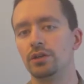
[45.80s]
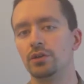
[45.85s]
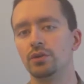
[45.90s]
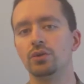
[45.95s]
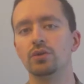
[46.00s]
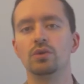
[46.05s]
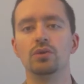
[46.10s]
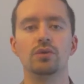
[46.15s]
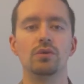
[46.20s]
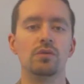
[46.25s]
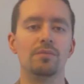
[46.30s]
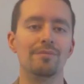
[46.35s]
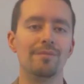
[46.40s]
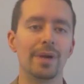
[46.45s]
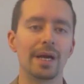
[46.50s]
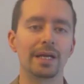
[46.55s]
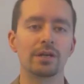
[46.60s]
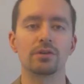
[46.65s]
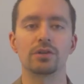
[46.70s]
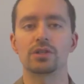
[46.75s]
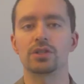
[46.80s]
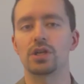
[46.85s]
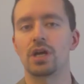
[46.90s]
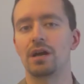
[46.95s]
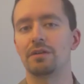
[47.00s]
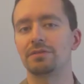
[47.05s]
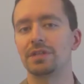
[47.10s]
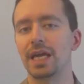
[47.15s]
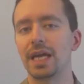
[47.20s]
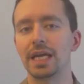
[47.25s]
Google,
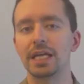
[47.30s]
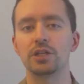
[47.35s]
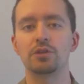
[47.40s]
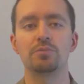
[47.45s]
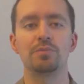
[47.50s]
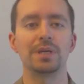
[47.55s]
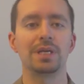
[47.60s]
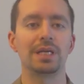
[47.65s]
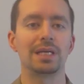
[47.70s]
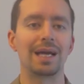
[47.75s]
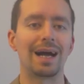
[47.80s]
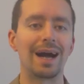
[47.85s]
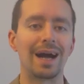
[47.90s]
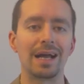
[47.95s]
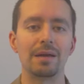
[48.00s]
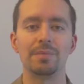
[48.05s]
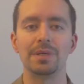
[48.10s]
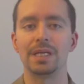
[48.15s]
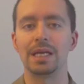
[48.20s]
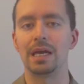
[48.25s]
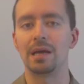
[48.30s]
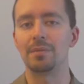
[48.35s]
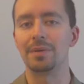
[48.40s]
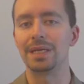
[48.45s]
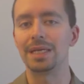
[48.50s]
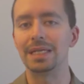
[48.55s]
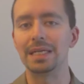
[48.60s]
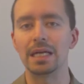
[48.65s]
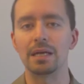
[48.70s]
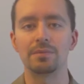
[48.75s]
Microsoft, HP,
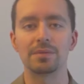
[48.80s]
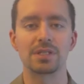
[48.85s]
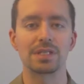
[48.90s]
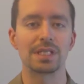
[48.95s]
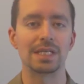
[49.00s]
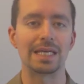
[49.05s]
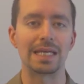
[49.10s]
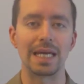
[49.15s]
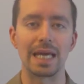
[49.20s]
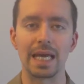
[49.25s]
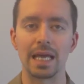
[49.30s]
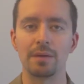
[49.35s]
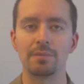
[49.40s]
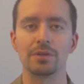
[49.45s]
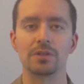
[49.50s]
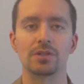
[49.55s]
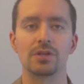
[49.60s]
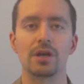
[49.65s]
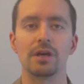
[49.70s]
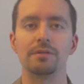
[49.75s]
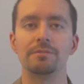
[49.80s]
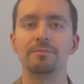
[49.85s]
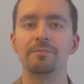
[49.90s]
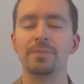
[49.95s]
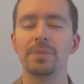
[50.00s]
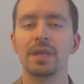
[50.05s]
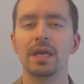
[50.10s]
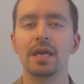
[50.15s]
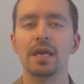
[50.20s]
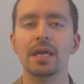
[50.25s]
IBM, EMC, Amazon.
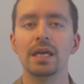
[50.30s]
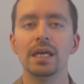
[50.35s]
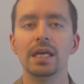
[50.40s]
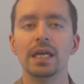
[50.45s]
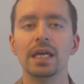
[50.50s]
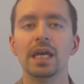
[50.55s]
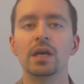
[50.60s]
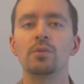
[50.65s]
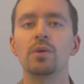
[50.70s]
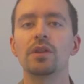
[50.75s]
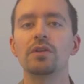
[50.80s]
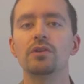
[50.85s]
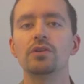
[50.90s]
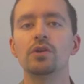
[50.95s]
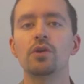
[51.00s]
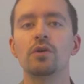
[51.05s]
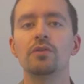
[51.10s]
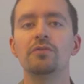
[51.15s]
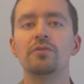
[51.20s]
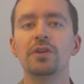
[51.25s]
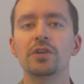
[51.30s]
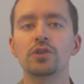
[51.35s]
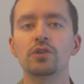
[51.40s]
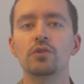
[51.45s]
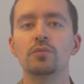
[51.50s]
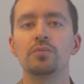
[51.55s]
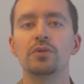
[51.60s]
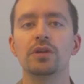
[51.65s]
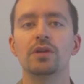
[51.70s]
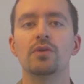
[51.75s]
And while there are no
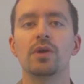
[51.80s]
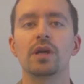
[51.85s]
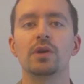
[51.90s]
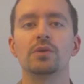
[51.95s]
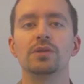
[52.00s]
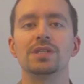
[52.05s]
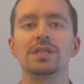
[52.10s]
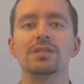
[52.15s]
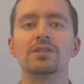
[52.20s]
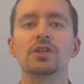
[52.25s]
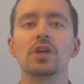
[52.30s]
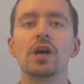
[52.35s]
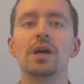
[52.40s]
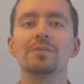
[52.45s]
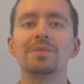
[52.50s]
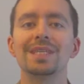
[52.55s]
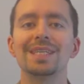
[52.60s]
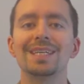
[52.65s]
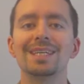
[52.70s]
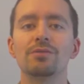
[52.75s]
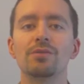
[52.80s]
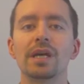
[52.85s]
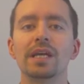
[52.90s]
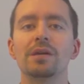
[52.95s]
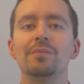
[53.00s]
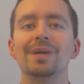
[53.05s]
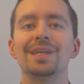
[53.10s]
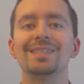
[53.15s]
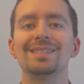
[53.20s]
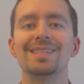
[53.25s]
official prerequisites, CompTIA
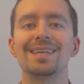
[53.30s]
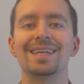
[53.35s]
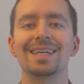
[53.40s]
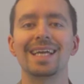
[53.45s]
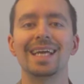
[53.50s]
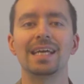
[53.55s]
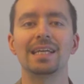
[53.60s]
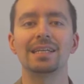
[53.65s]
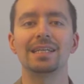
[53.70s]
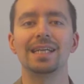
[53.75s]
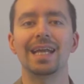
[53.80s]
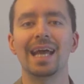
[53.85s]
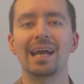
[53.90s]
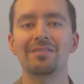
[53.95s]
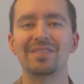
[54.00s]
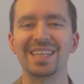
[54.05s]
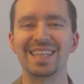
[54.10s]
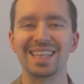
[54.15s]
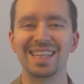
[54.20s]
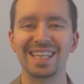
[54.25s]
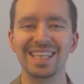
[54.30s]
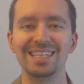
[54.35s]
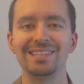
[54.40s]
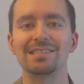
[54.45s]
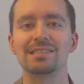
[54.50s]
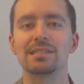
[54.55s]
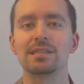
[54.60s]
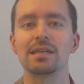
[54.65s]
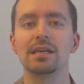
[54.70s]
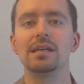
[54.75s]
recommends that a candidate have at
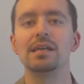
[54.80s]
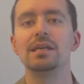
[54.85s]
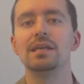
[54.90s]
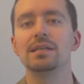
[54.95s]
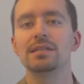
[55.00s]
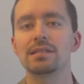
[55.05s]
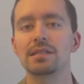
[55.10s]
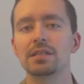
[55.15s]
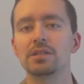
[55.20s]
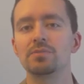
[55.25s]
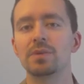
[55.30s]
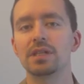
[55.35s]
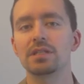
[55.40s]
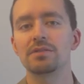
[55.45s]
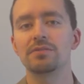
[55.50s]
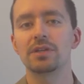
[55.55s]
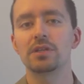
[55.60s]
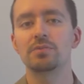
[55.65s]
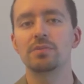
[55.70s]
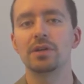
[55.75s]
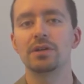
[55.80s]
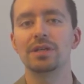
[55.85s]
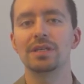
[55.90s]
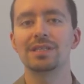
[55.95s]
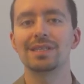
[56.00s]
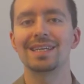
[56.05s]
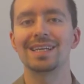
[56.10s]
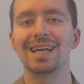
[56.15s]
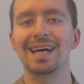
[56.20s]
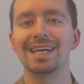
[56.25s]
least six months of
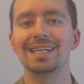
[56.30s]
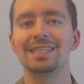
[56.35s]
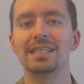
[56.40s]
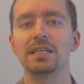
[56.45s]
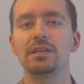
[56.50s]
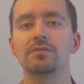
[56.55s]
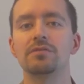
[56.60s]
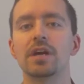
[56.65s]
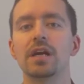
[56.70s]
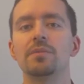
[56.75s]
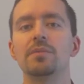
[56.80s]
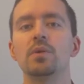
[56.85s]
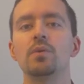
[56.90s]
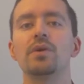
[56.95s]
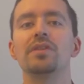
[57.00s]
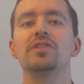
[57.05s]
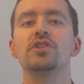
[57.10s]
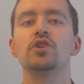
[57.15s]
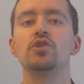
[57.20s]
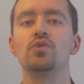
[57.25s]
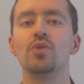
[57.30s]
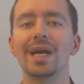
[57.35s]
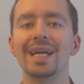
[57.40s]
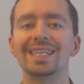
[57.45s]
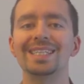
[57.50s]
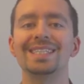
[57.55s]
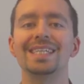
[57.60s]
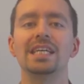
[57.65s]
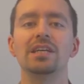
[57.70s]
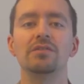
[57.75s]
experience in an IT environment with
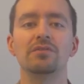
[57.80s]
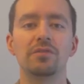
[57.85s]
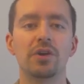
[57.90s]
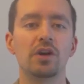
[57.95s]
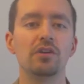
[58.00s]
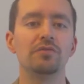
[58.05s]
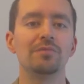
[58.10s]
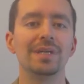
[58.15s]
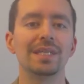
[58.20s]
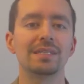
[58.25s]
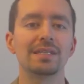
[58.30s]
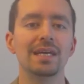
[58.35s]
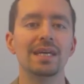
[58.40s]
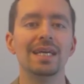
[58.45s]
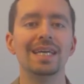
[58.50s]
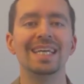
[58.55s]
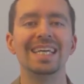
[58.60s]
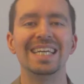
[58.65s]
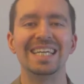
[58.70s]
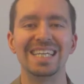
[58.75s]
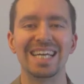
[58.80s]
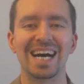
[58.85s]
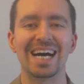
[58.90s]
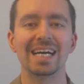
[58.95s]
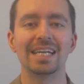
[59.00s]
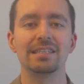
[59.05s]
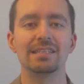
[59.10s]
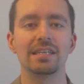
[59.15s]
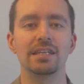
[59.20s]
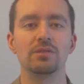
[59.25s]
direct involvement in
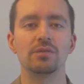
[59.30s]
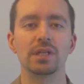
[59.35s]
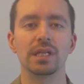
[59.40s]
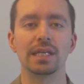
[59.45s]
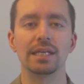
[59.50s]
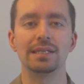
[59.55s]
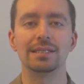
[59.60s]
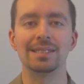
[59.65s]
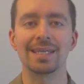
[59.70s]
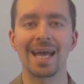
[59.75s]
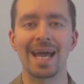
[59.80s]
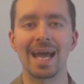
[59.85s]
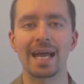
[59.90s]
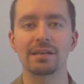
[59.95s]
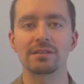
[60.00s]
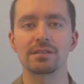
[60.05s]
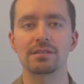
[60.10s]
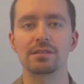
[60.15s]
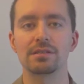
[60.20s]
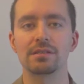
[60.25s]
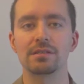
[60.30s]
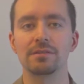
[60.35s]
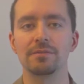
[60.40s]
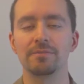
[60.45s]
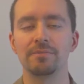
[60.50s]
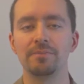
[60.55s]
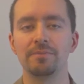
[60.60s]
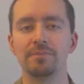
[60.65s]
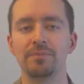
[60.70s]
IT related tasks.